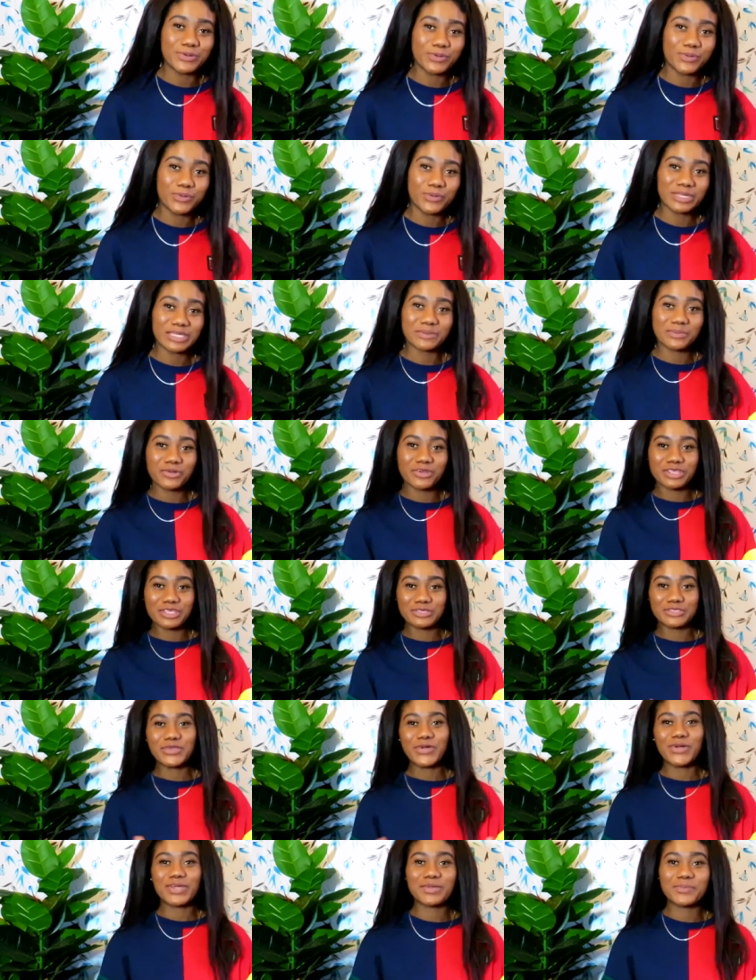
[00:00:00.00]
what I'm going to
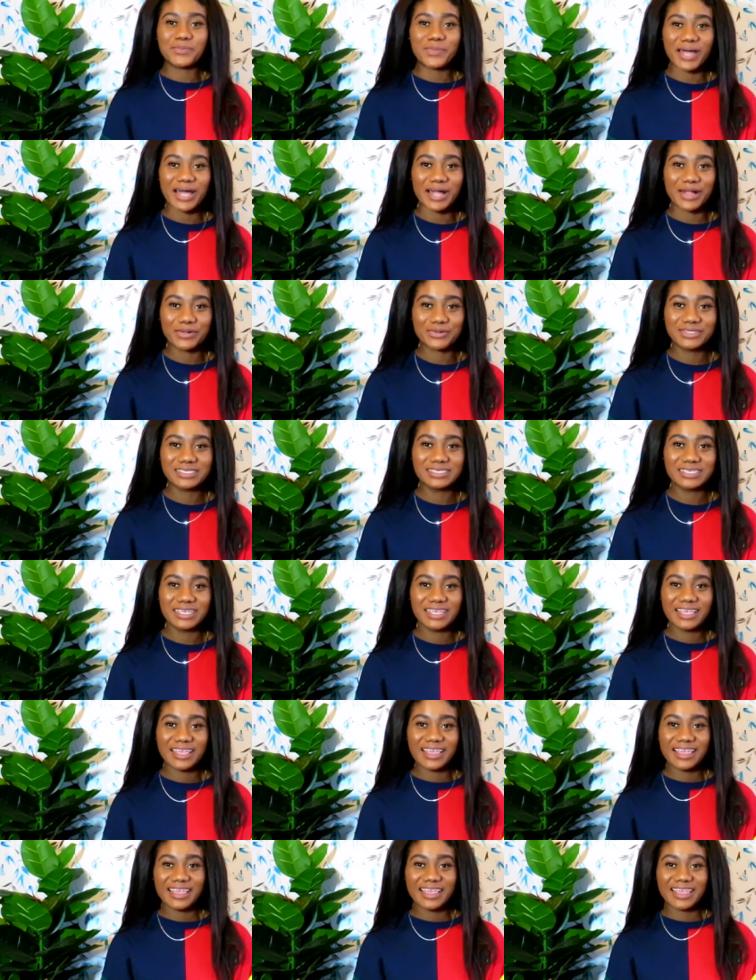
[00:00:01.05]
talk about
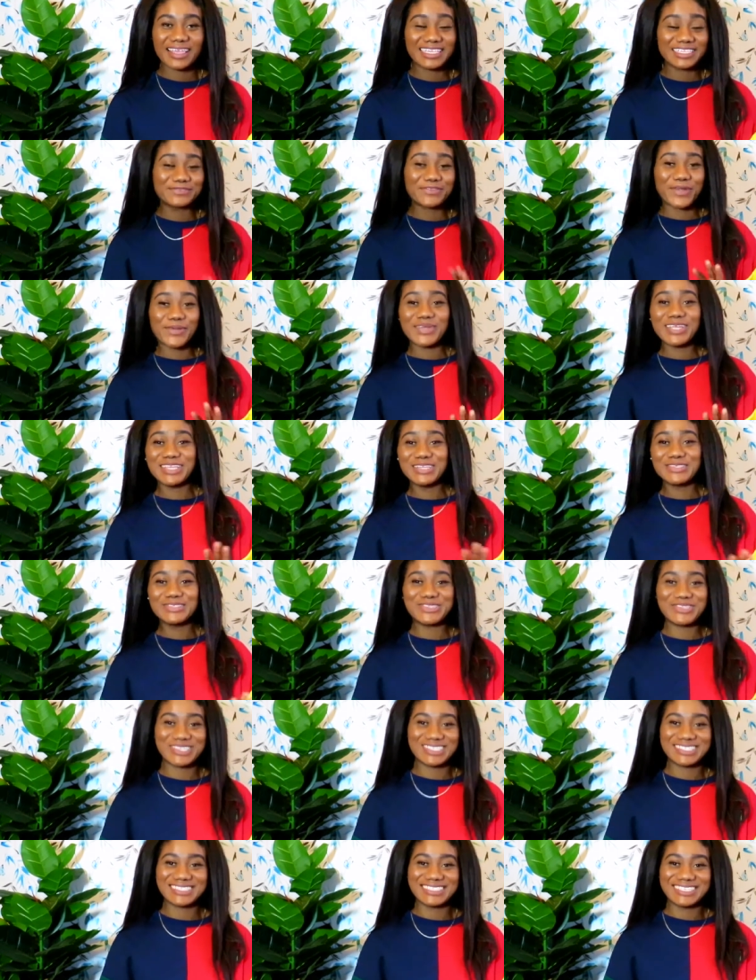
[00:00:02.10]
is very
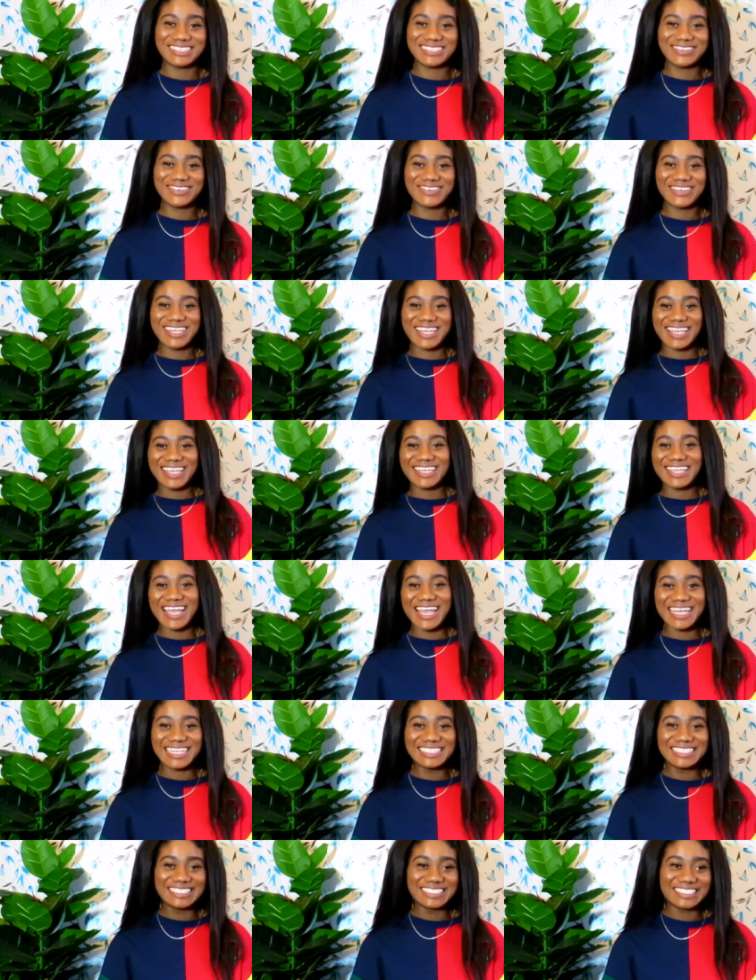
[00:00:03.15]
interesting, okay?
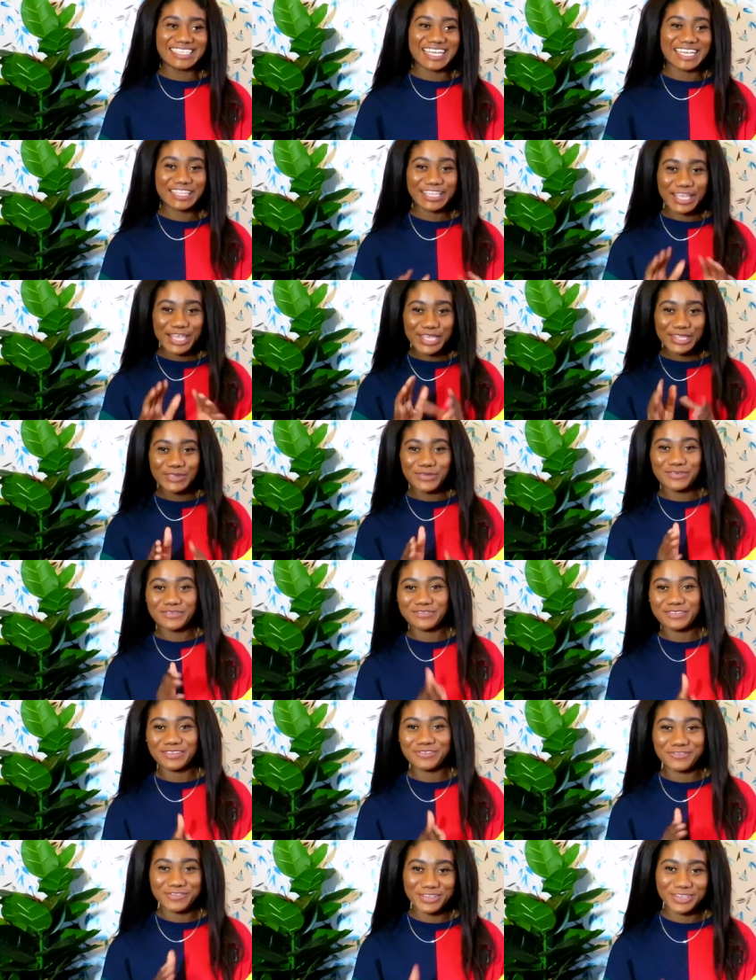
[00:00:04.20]
And at the end of
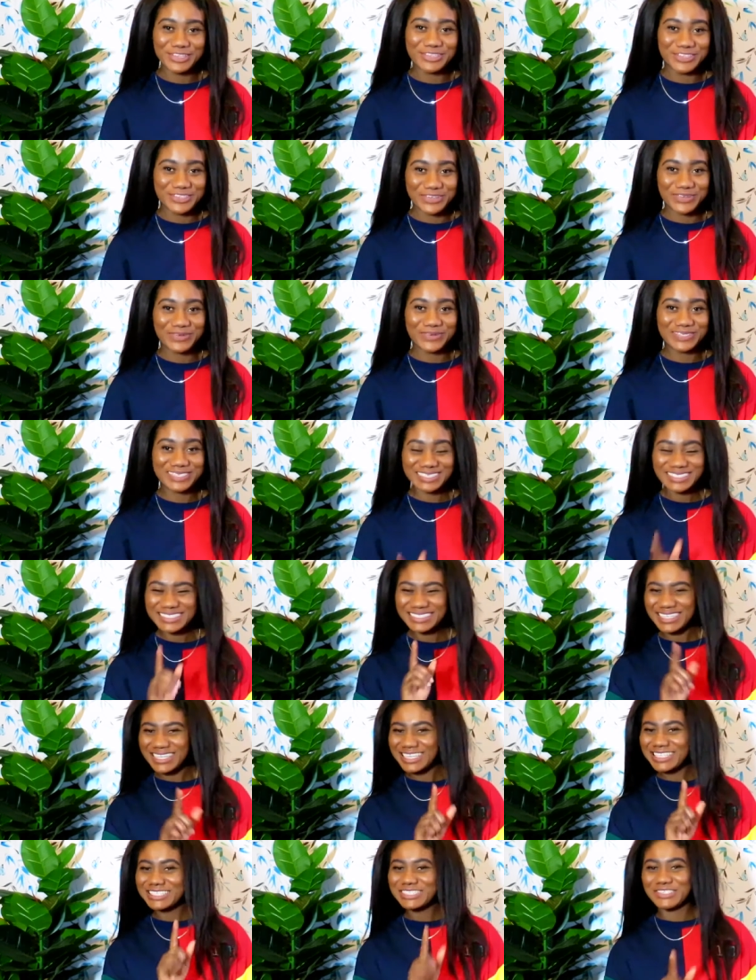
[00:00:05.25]
the video, just
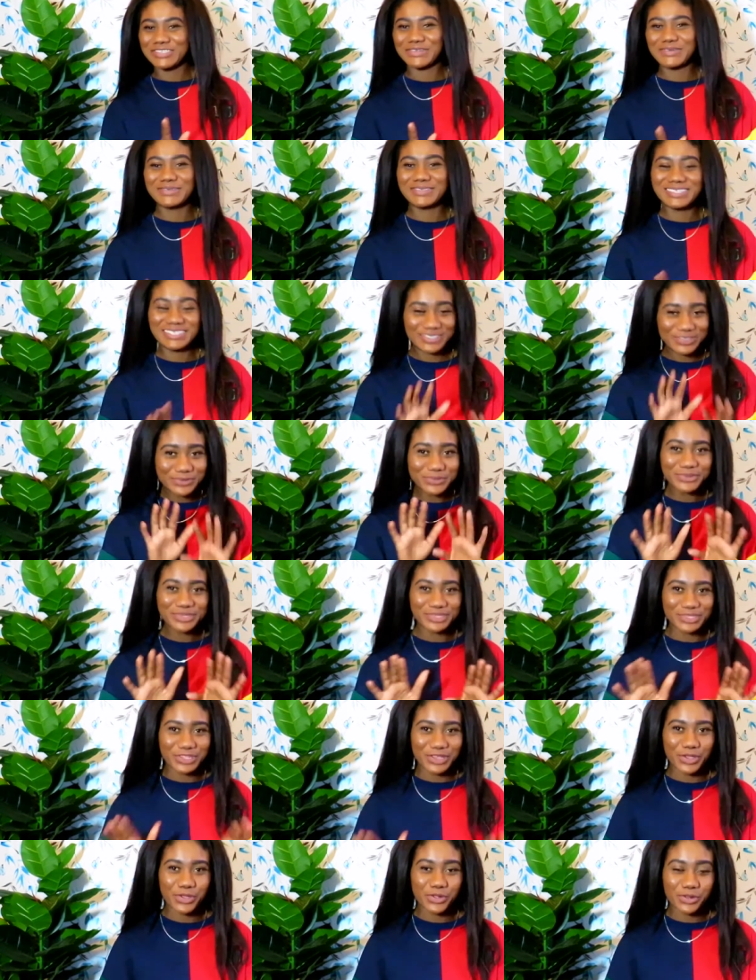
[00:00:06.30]
stay tuned, you would
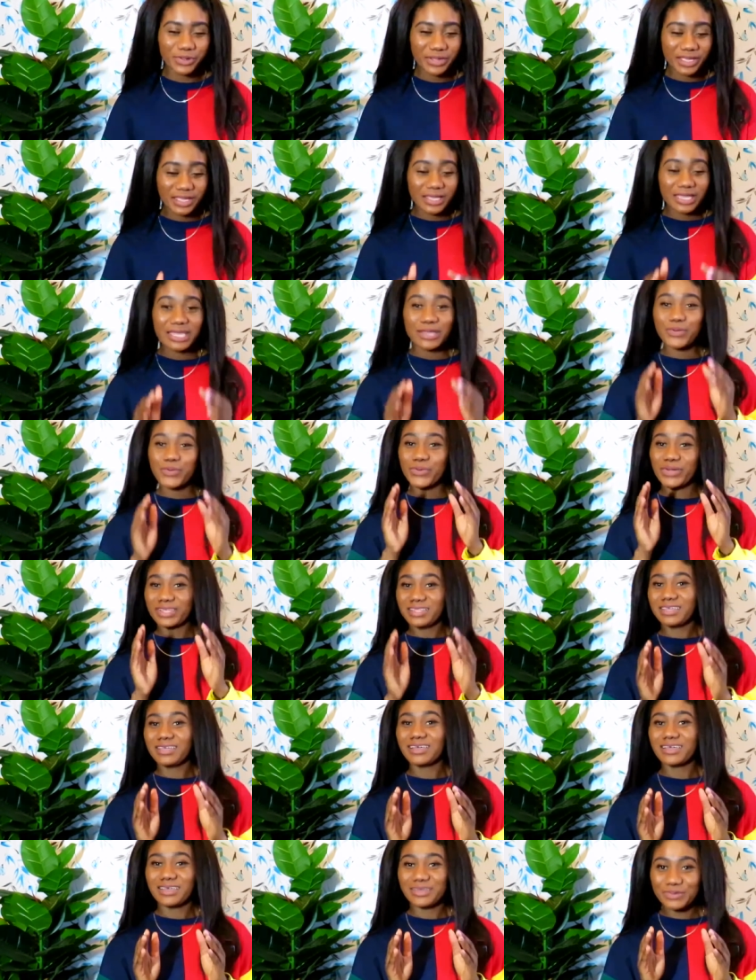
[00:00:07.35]
know
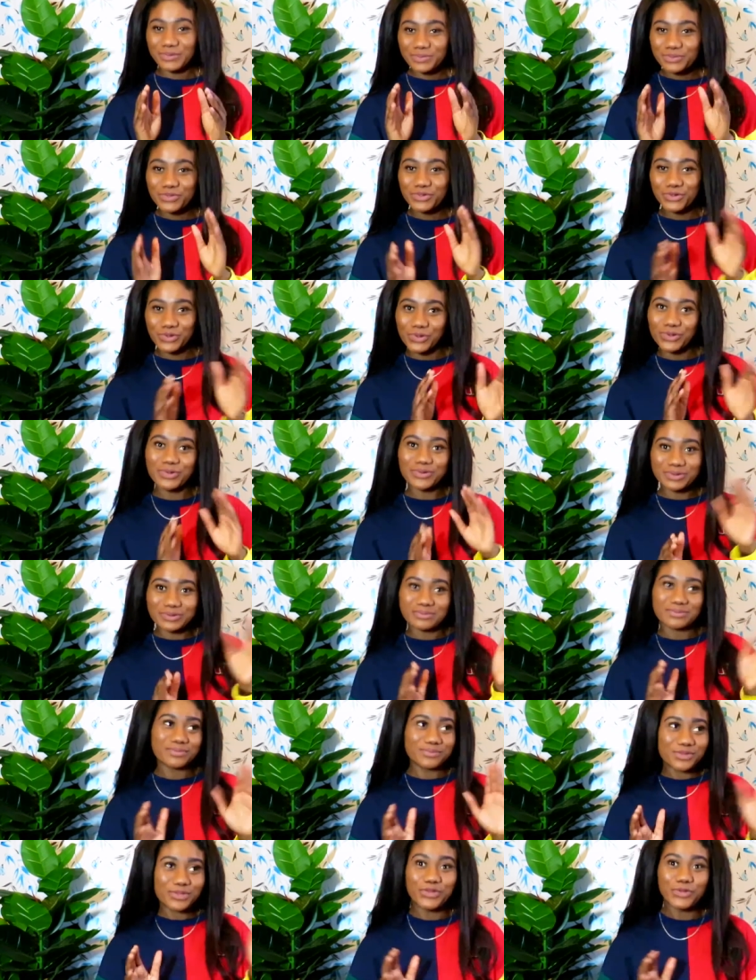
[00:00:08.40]
whether you're on
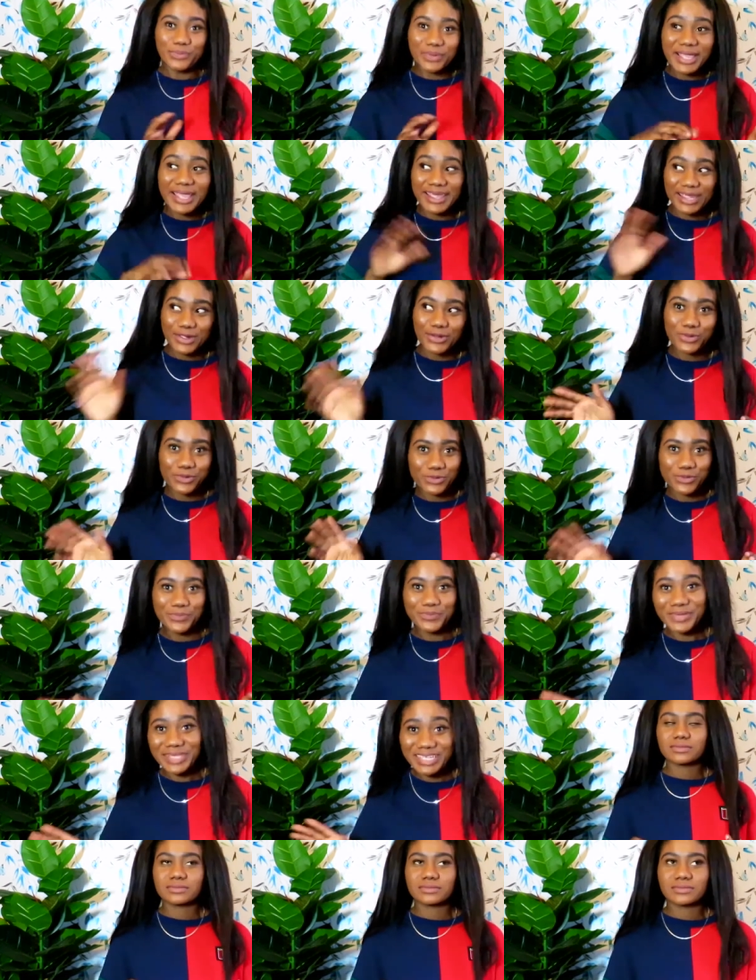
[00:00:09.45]
group A or group
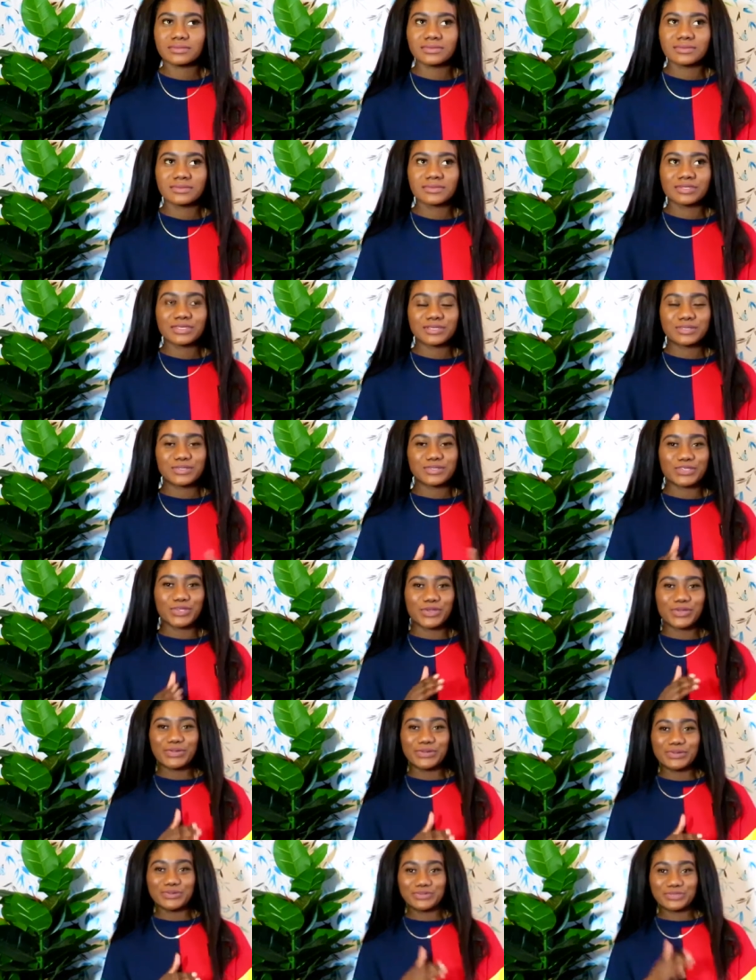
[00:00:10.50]
B. So
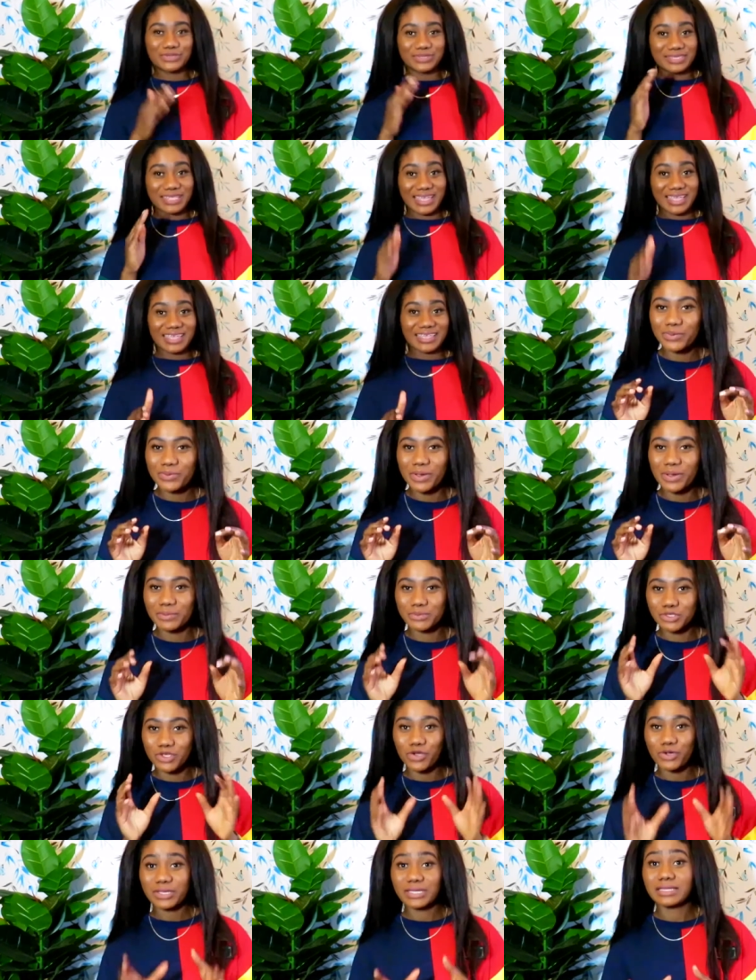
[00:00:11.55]
today I'm
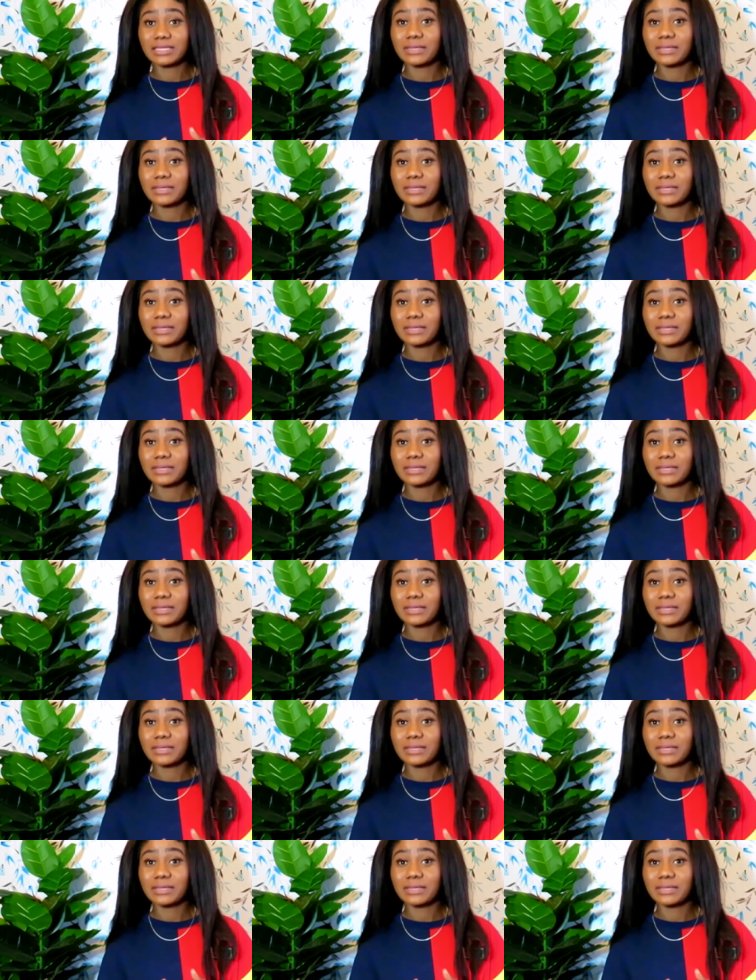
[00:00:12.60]
talking